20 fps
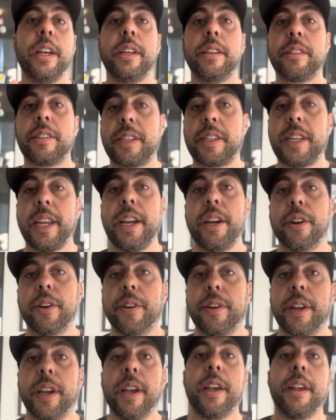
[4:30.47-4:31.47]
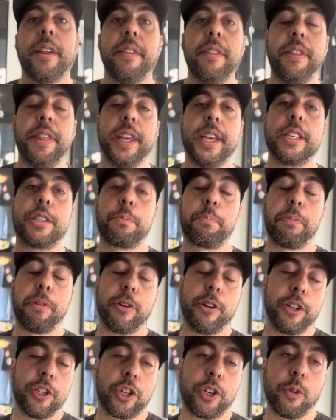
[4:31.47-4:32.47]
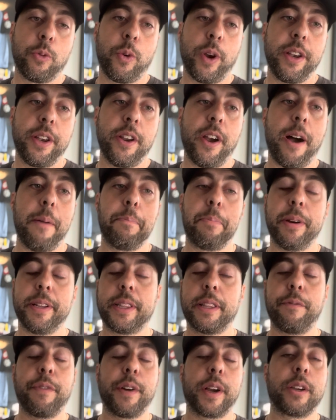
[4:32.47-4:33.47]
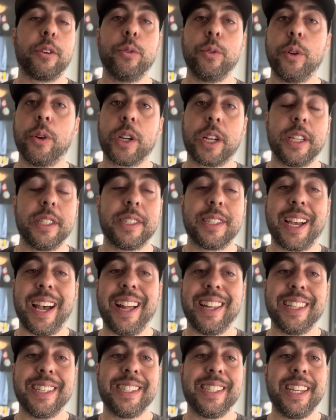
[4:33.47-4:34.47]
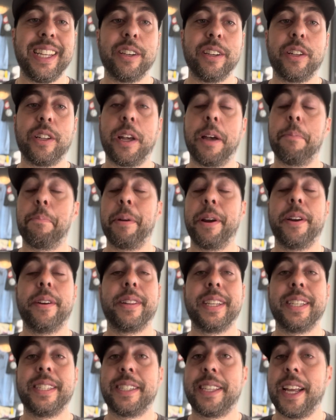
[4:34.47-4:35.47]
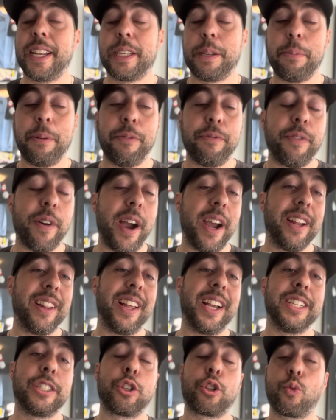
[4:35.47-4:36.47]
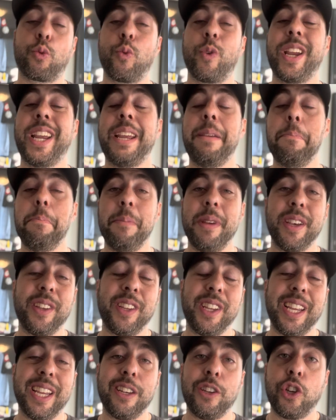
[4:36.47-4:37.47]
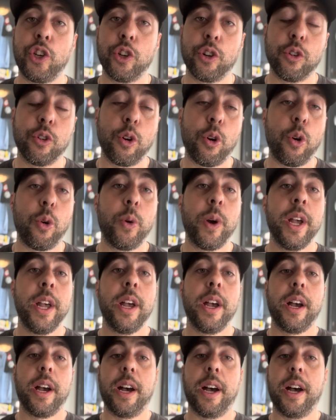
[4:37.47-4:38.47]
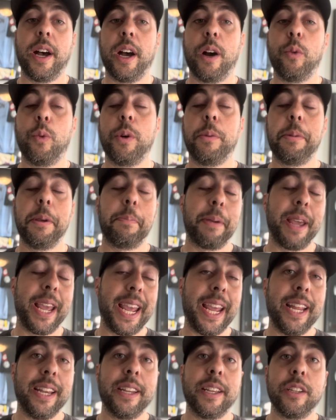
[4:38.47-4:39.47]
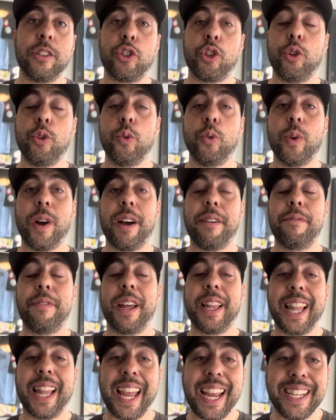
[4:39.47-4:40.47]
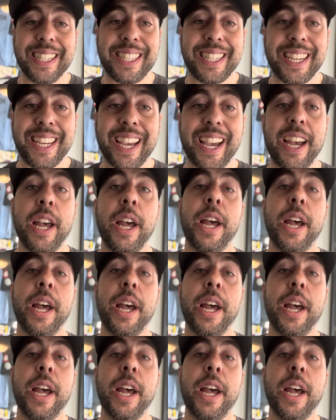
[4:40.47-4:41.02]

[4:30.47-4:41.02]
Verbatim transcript: steered this push or whatnot. But the Facundo Gonzalez deal apparently set to be finalized. 3 million euro will be paid to Valencia.